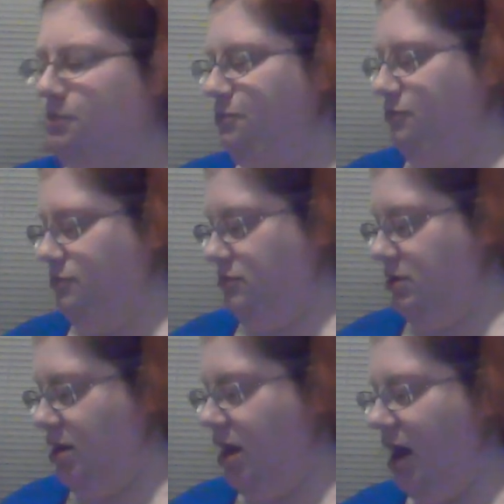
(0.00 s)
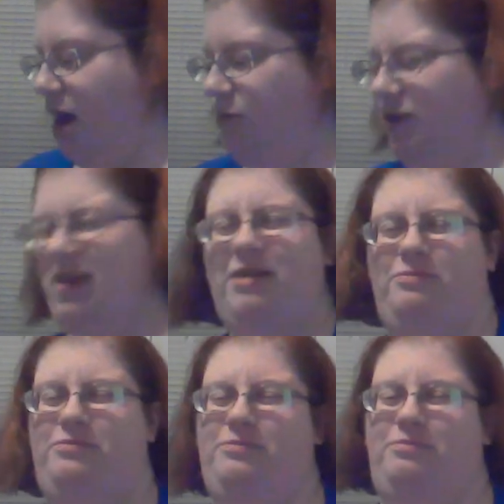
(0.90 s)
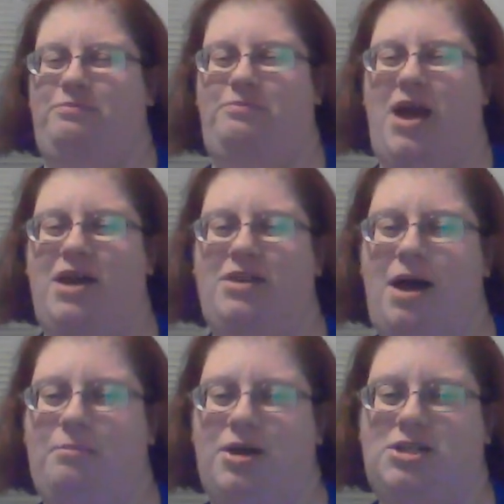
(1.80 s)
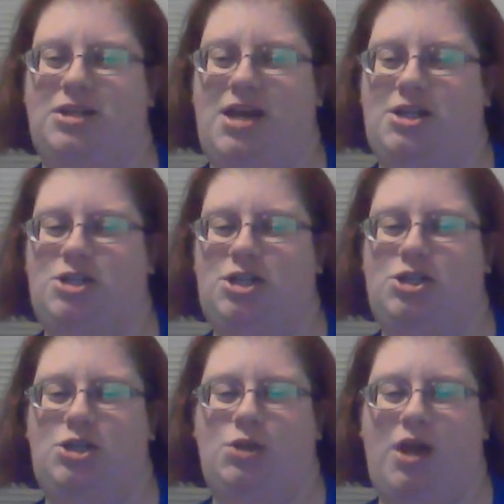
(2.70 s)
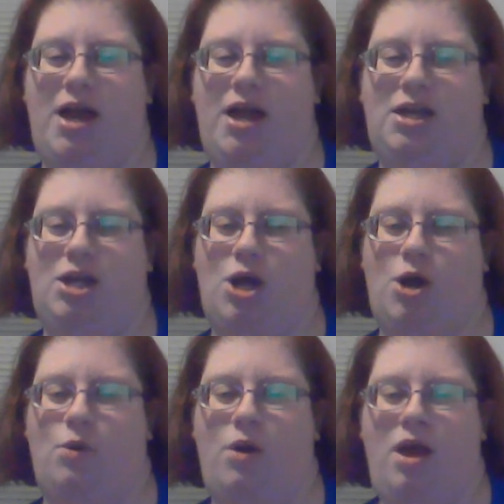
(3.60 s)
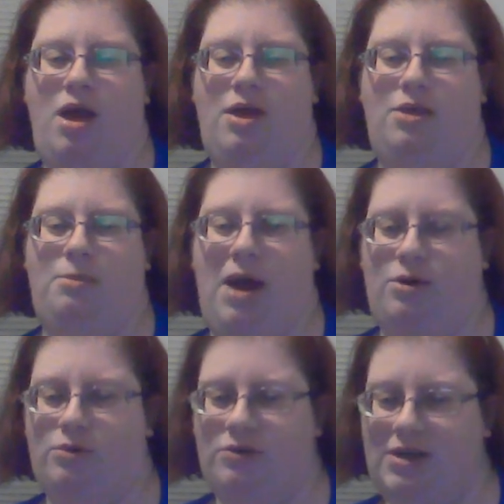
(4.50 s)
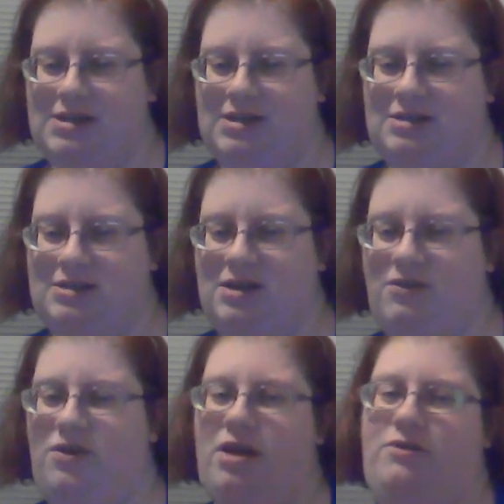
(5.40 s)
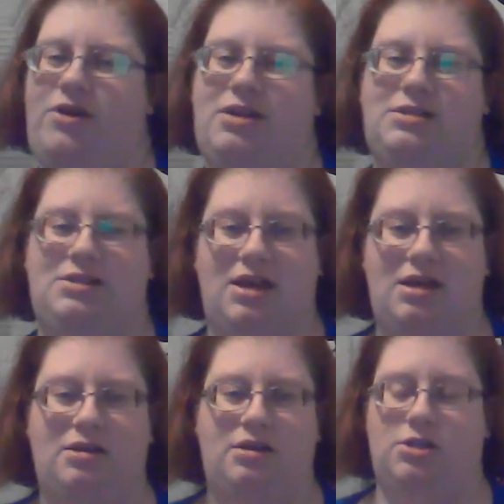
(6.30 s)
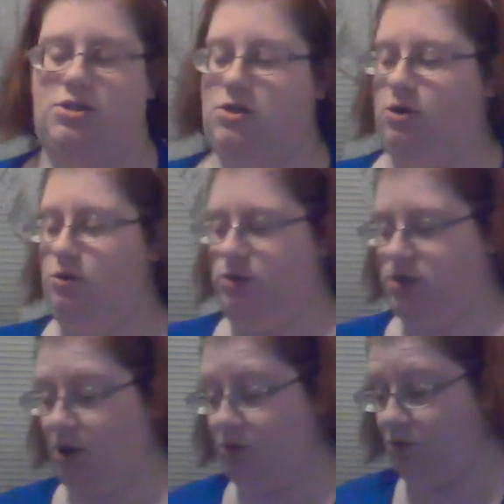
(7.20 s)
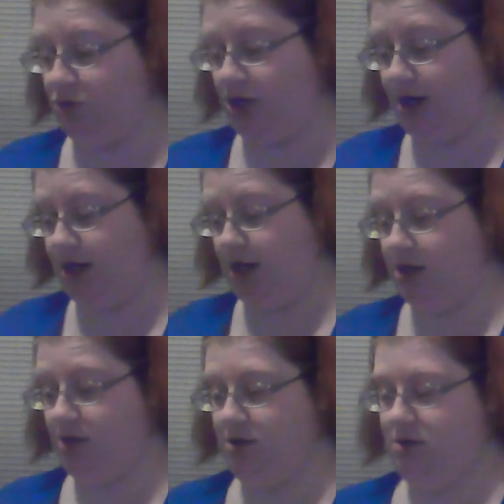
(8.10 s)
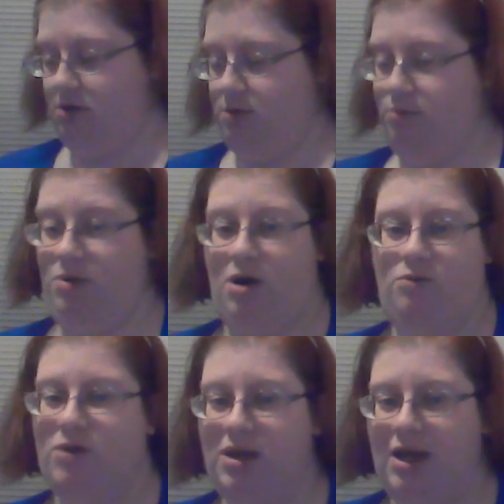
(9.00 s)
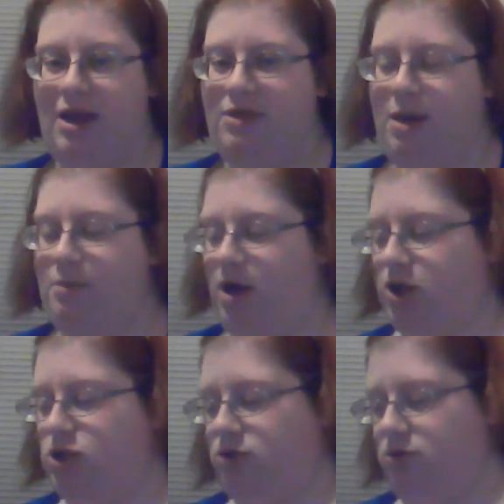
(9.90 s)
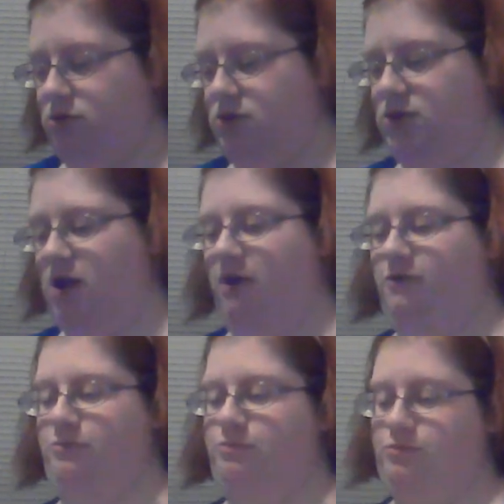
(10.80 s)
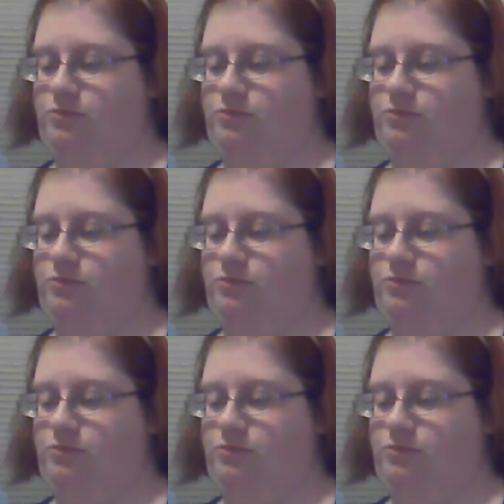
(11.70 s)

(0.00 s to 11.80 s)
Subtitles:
I don't really pay that much attention to, the pattern releases and stuff. If I see it and it's new, it's like, oh, shiny. But I don't really get that much stuff.